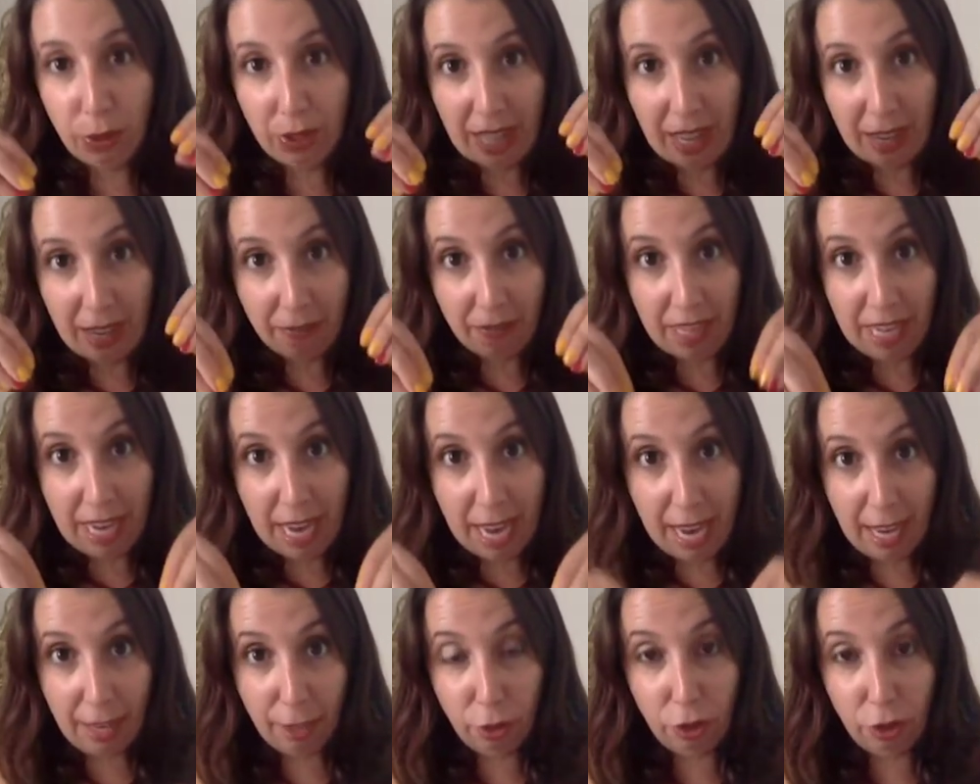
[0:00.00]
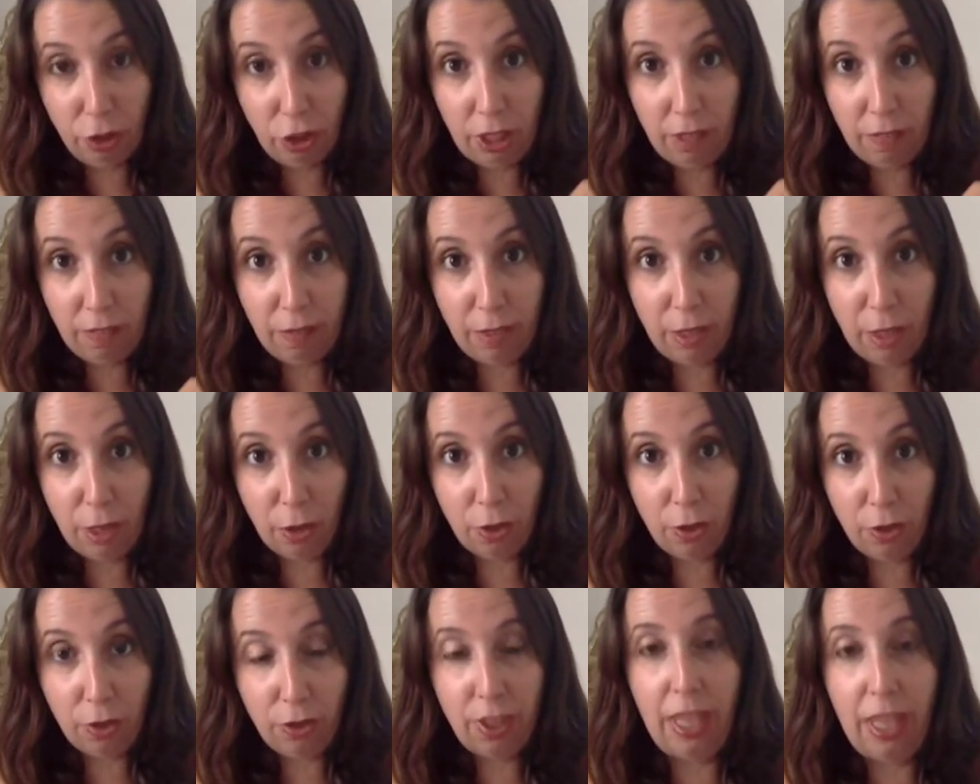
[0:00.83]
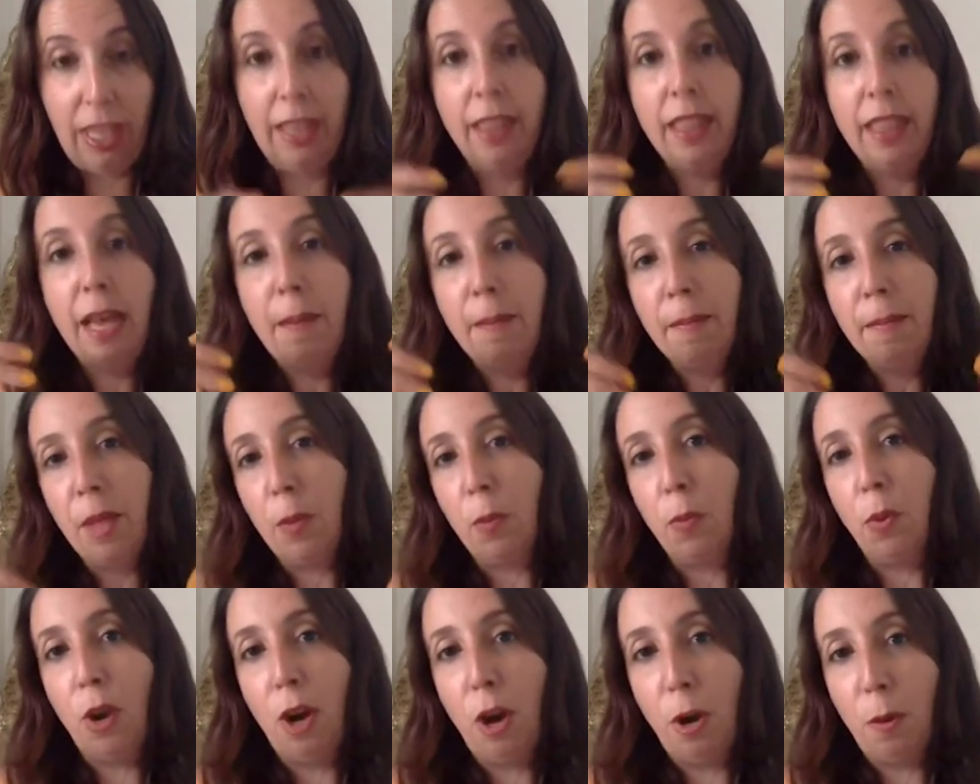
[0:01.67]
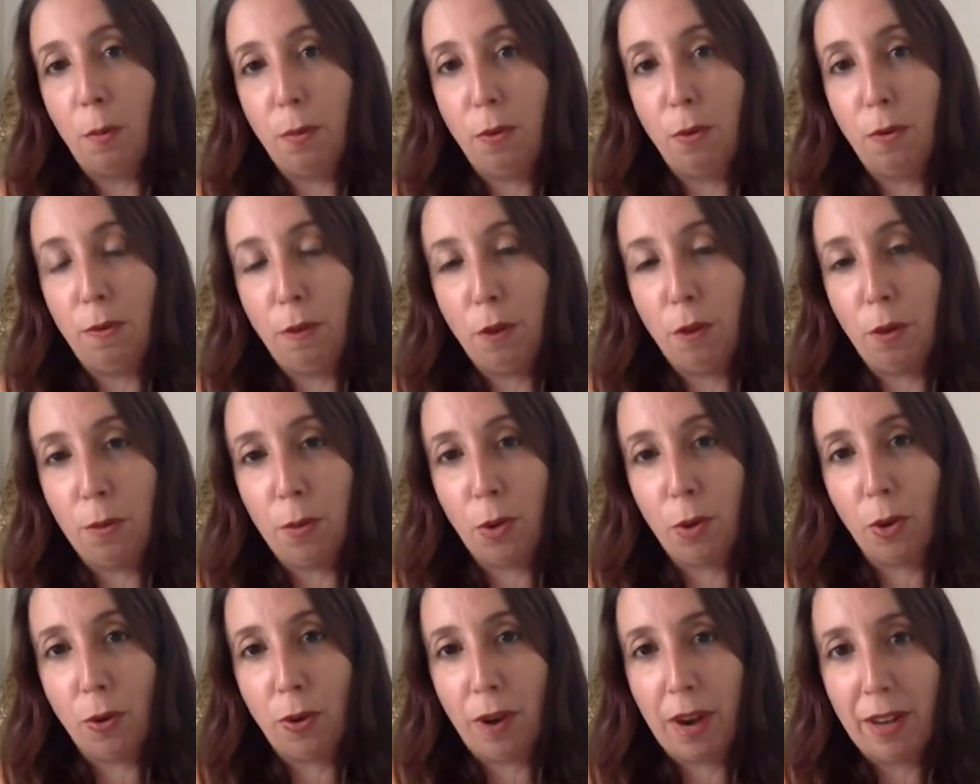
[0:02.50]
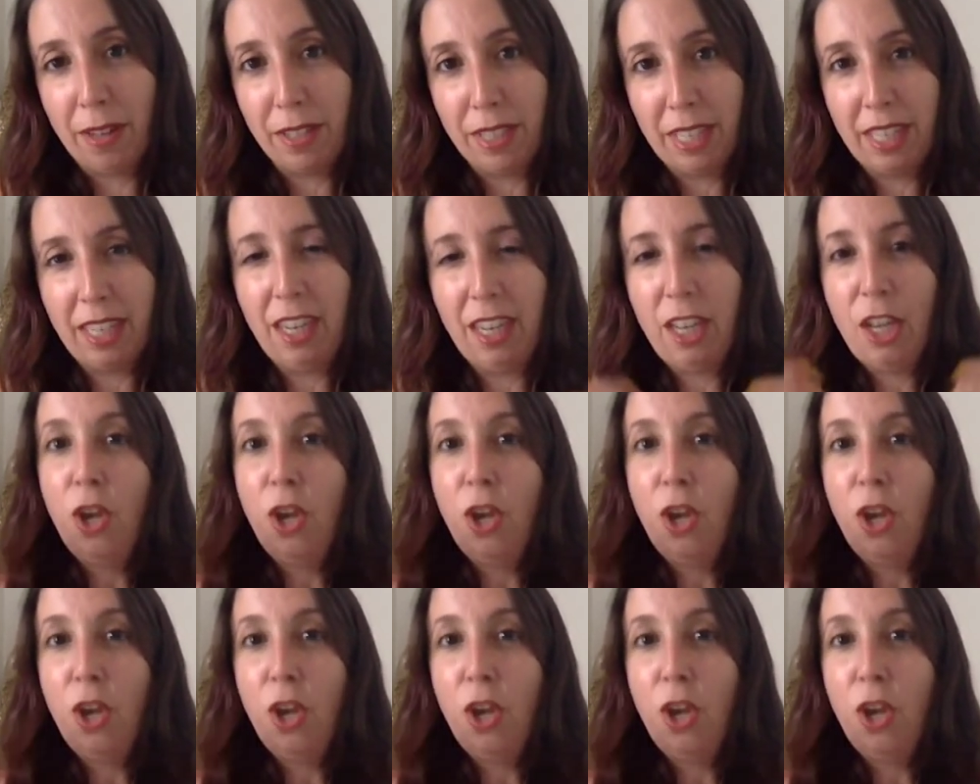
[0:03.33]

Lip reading: They have the energy of the earth in them that will help you feel more grounded